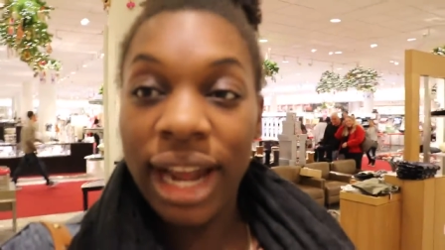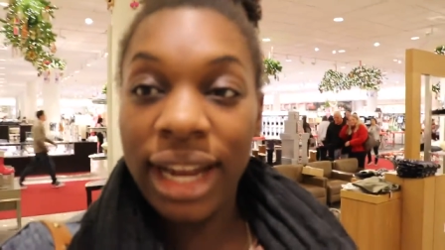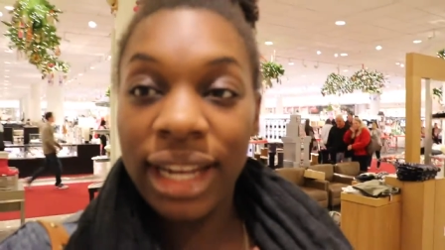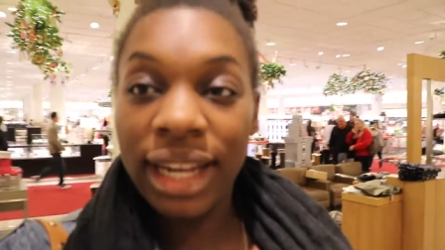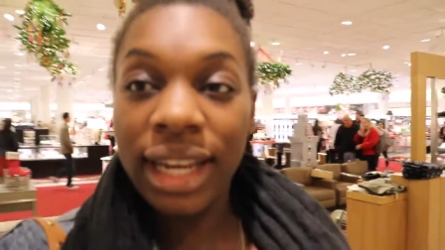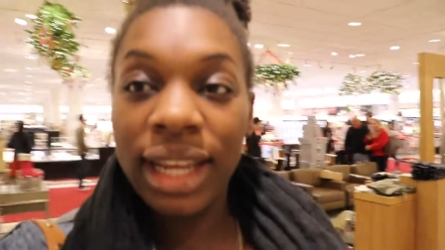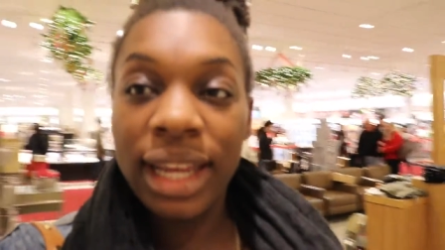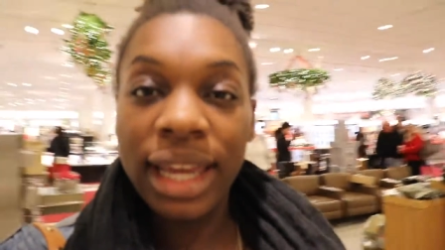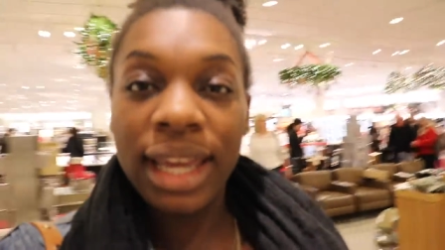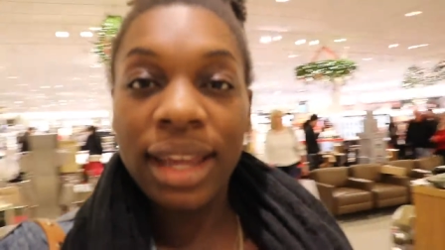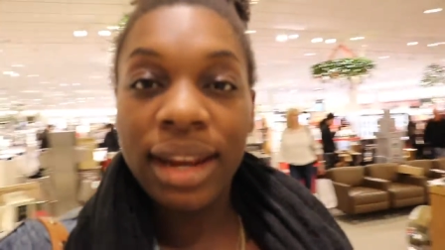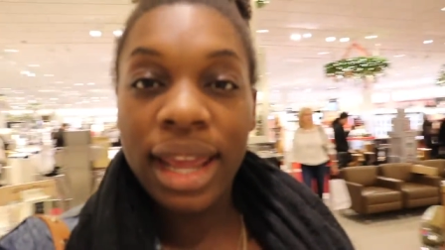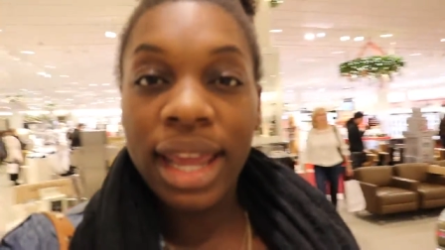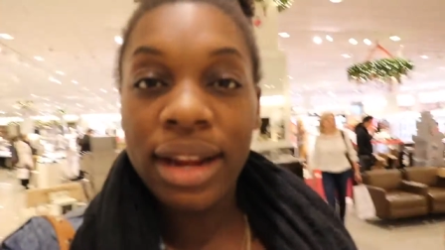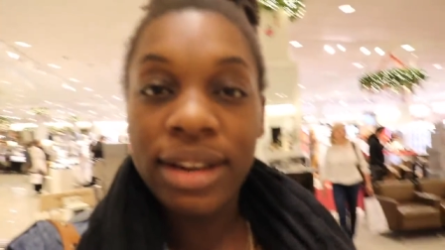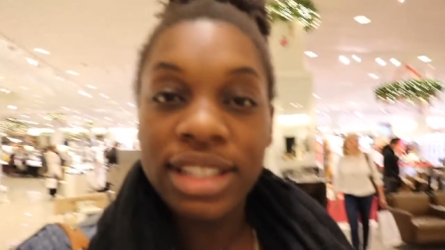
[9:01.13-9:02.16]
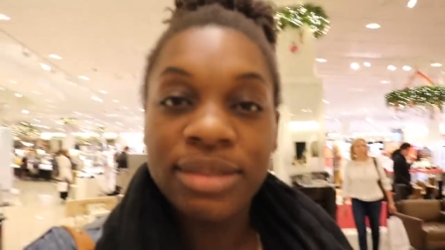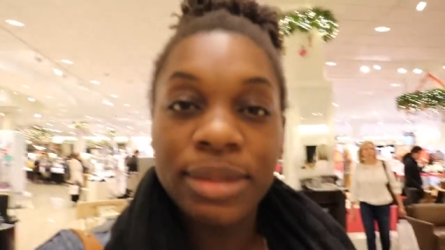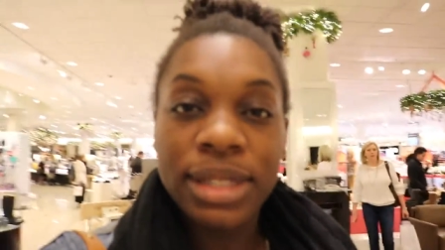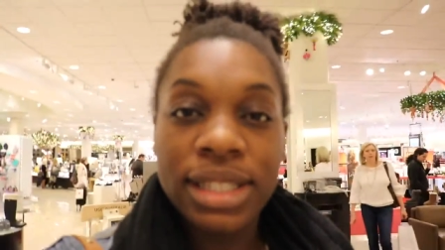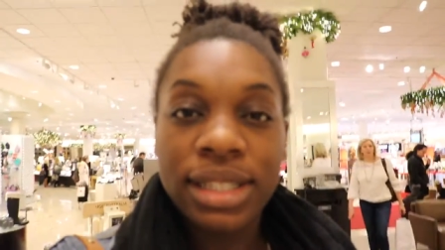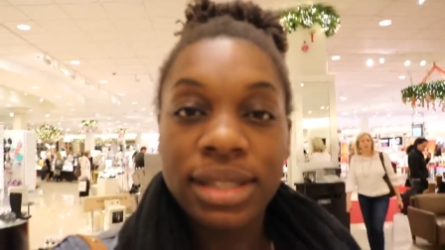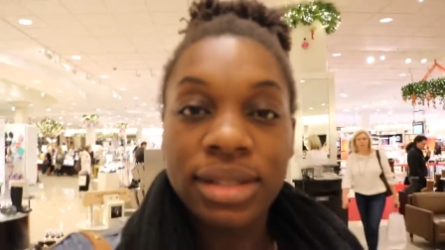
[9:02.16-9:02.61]
I need to get a
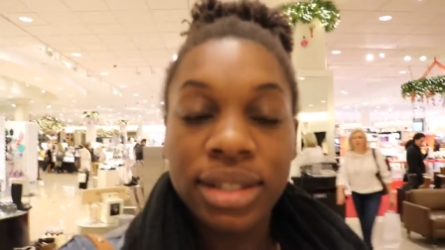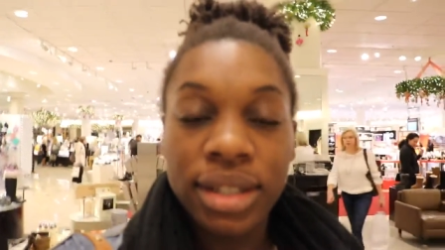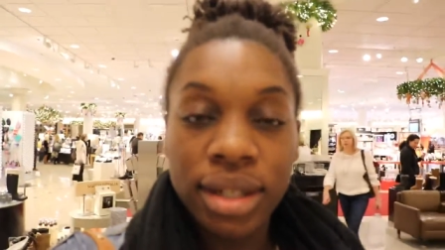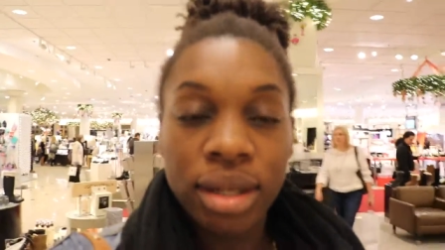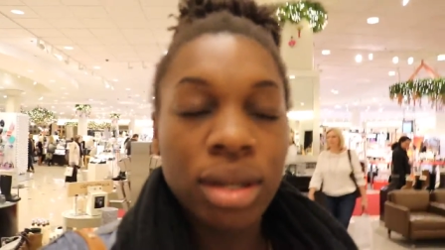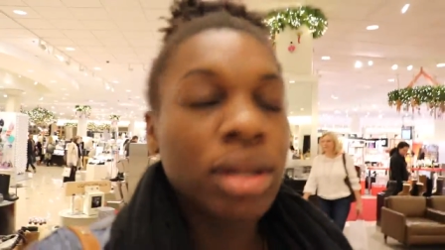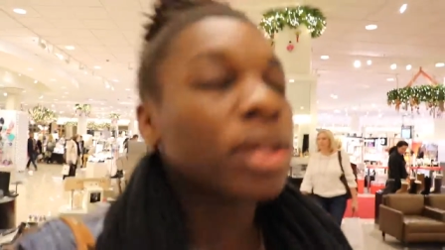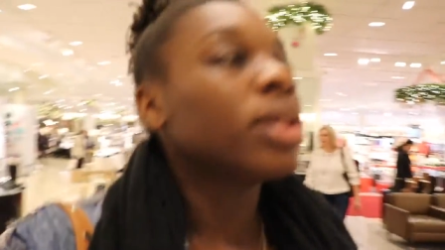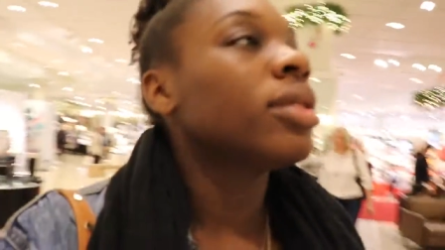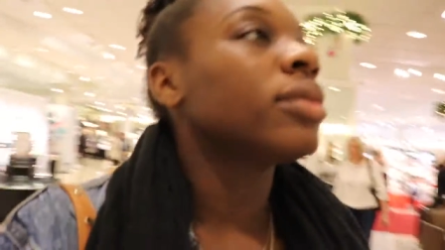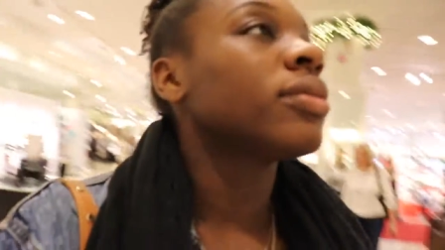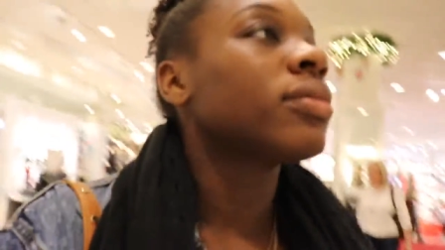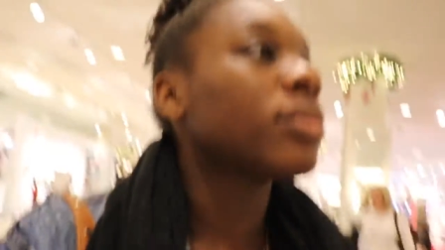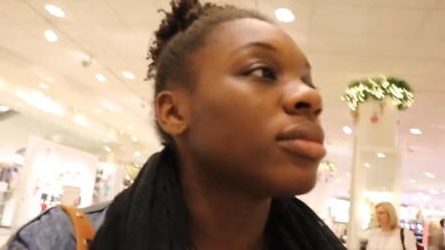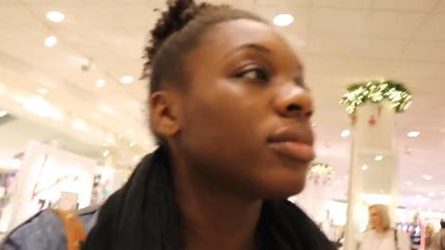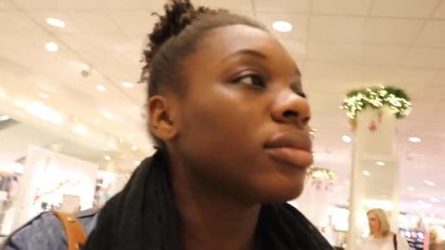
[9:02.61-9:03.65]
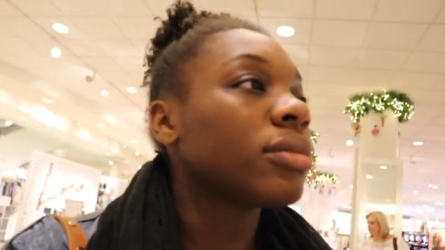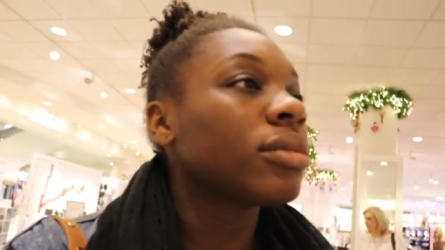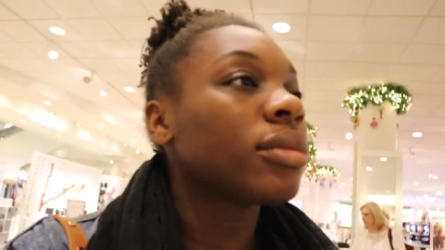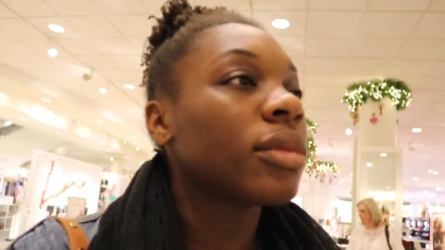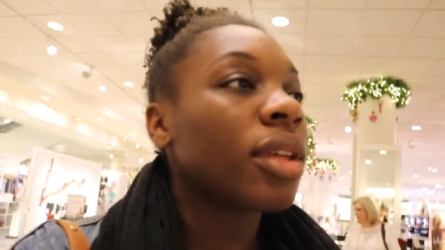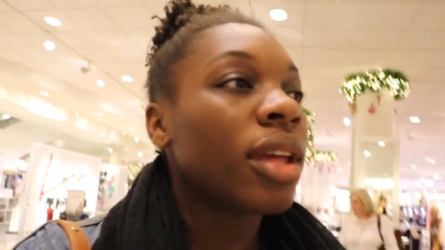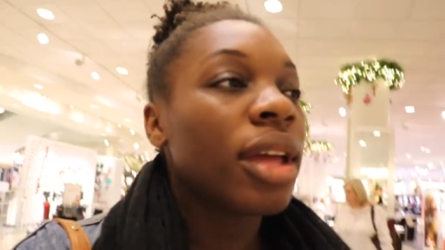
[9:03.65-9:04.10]
Christmas sister.
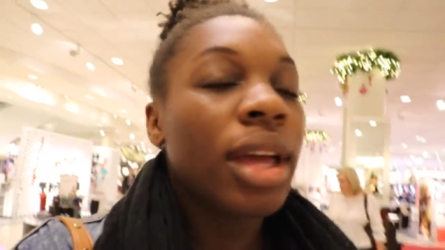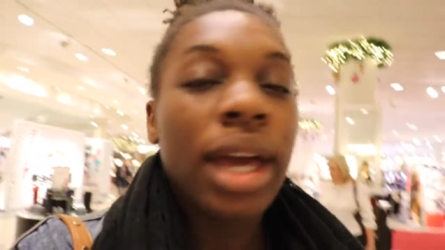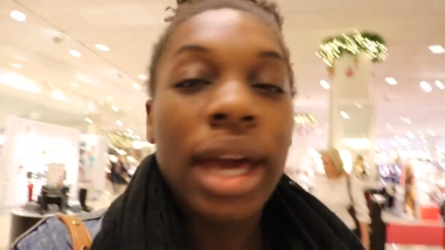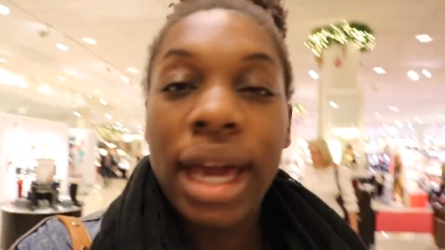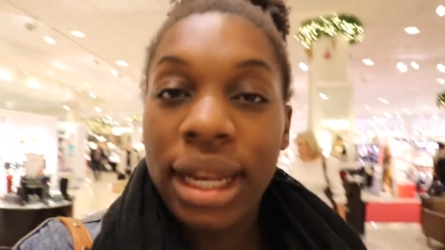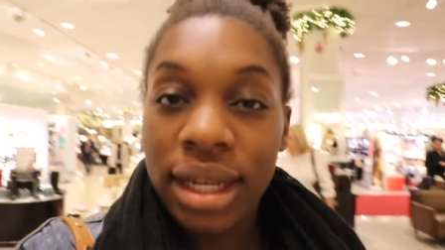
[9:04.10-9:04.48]
I